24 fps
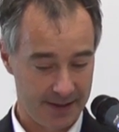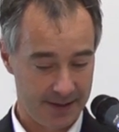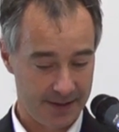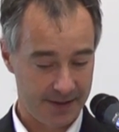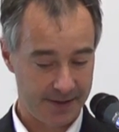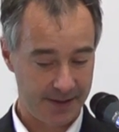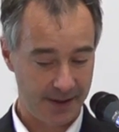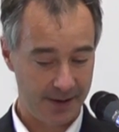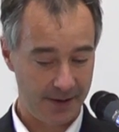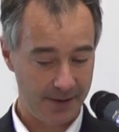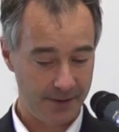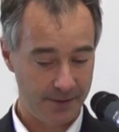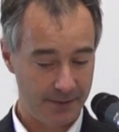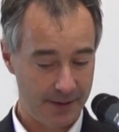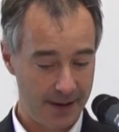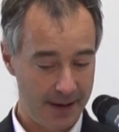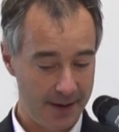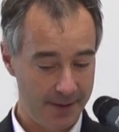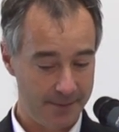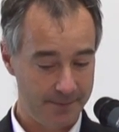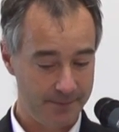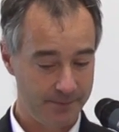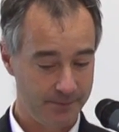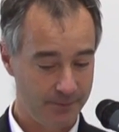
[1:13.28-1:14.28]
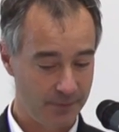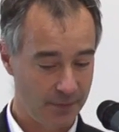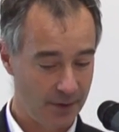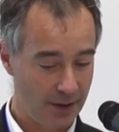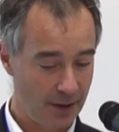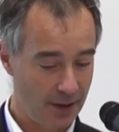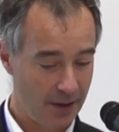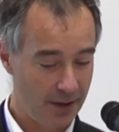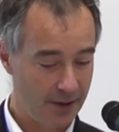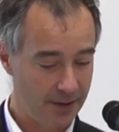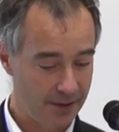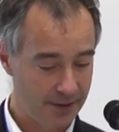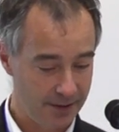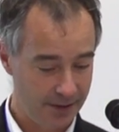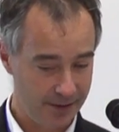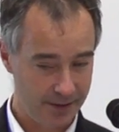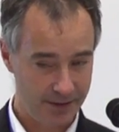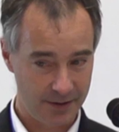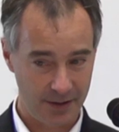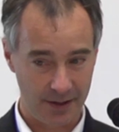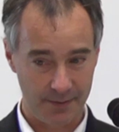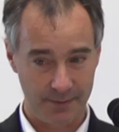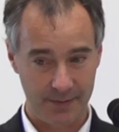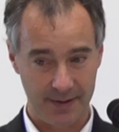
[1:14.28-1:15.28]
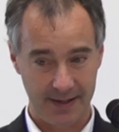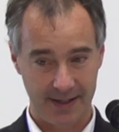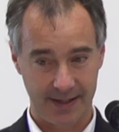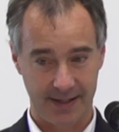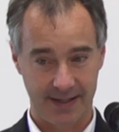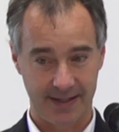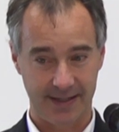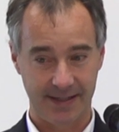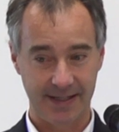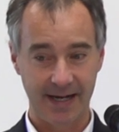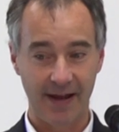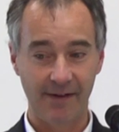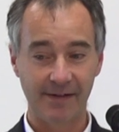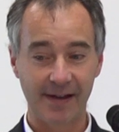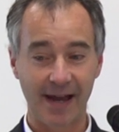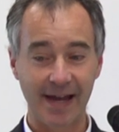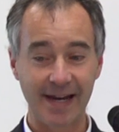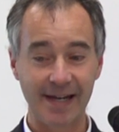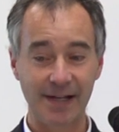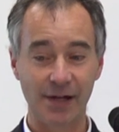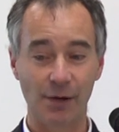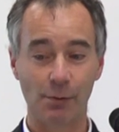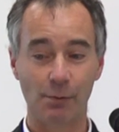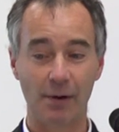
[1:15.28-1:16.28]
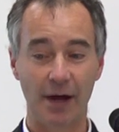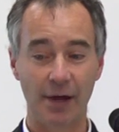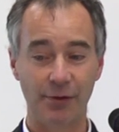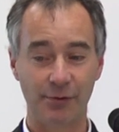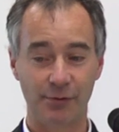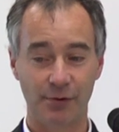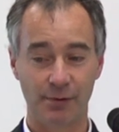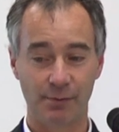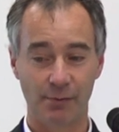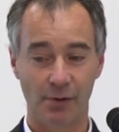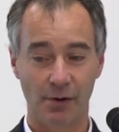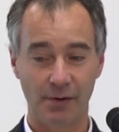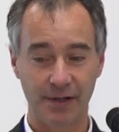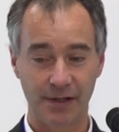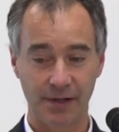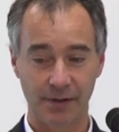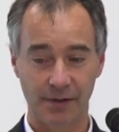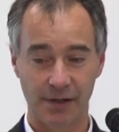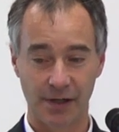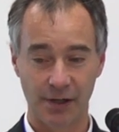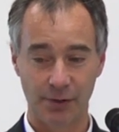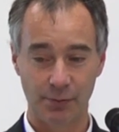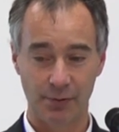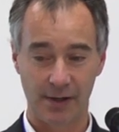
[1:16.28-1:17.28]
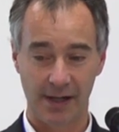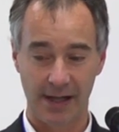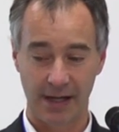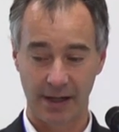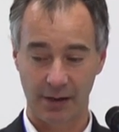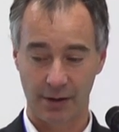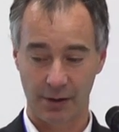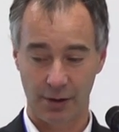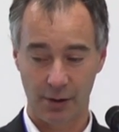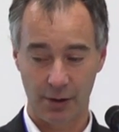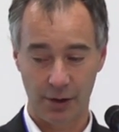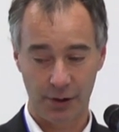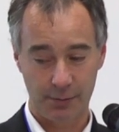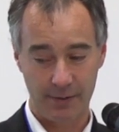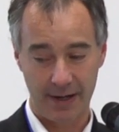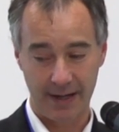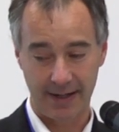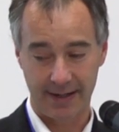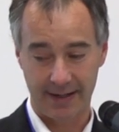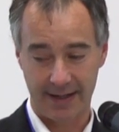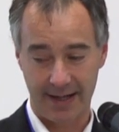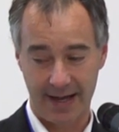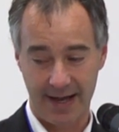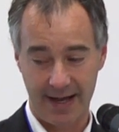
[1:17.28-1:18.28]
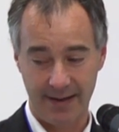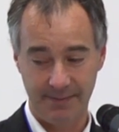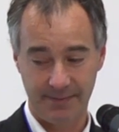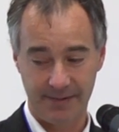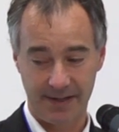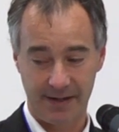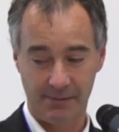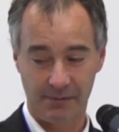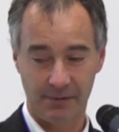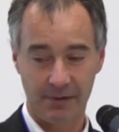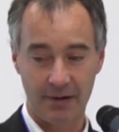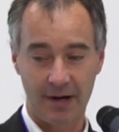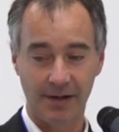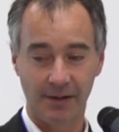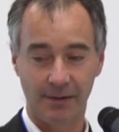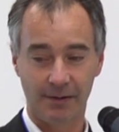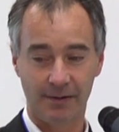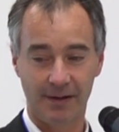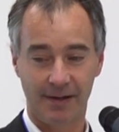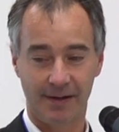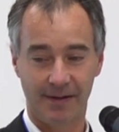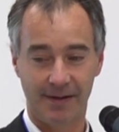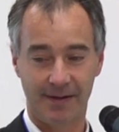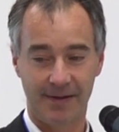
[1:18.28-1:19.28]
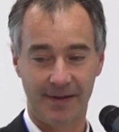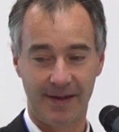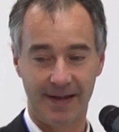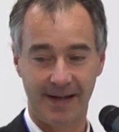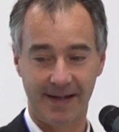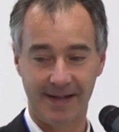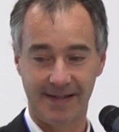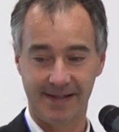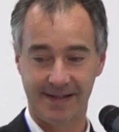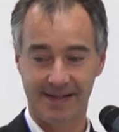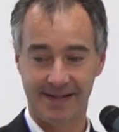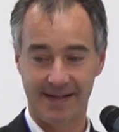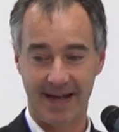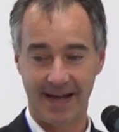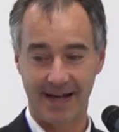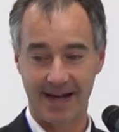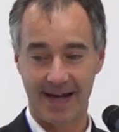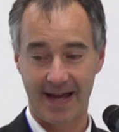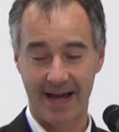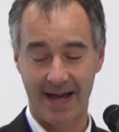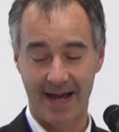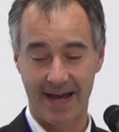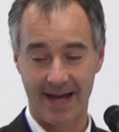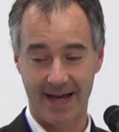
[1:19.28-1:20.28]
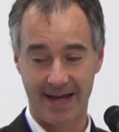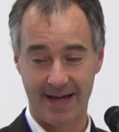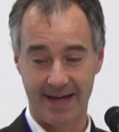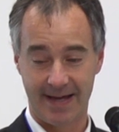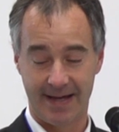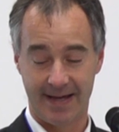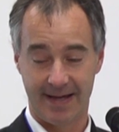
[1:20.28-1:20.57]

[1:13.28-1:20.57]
So on to the topic, navigating your way through multi-unit dwelling earthquake claims. And we're going to look at the things that are